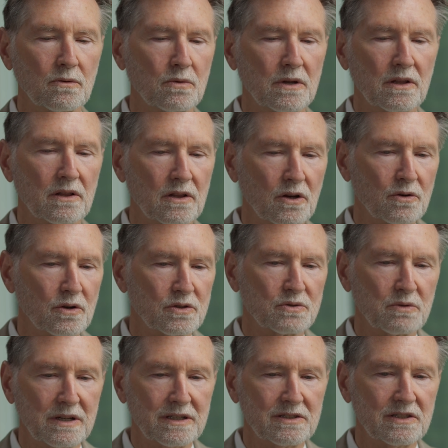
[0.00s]
with low dose
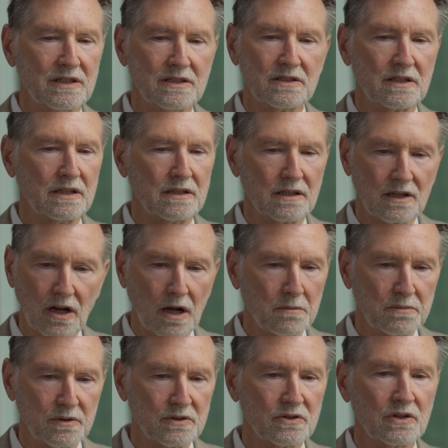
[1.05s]
rate seeds can
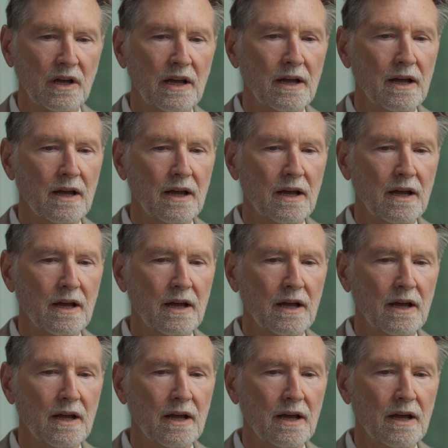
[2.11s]
accomplish